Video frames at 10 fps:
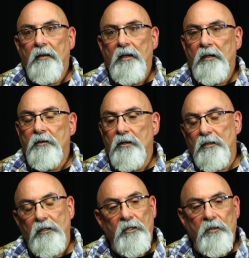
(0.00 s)
It
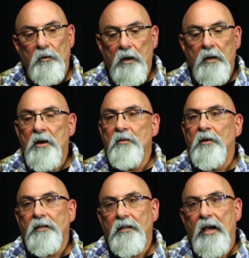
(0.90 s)
just destroyed my
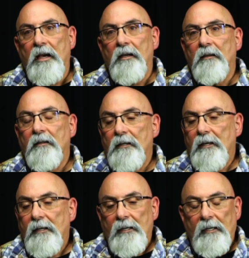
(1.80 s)
Mustang.
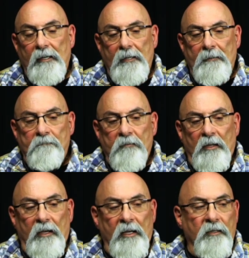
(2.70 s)

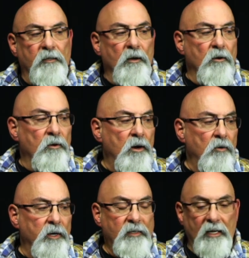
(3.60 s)
And so
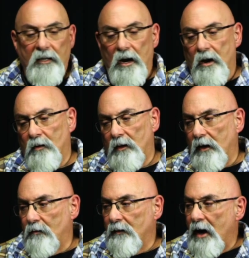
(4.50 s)
we sat there and we're
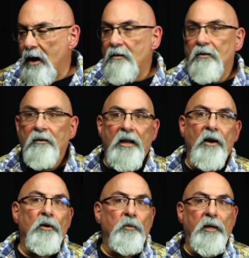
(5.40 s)
like, well,
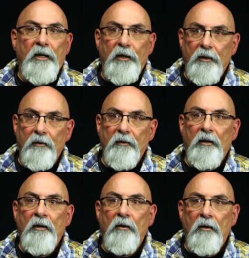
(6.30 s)
now what are we going to
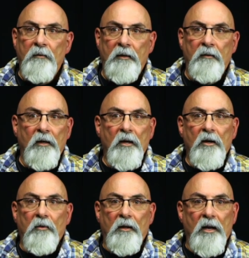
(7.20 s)
do?
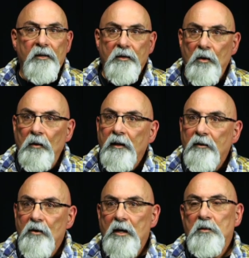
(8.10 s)
We lost our only
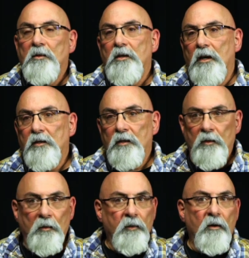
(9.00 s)
transportation,
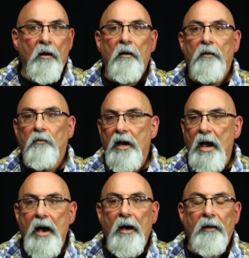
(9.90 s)
the only car that we
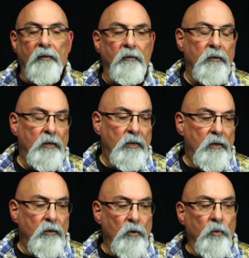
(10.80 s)
had, and
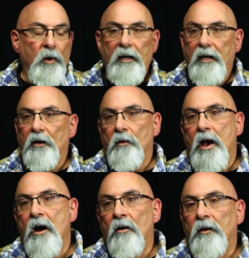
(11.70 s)
the only way to get
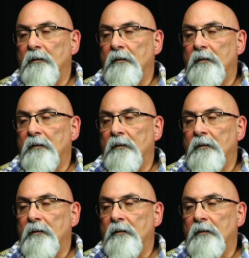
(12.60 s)
around.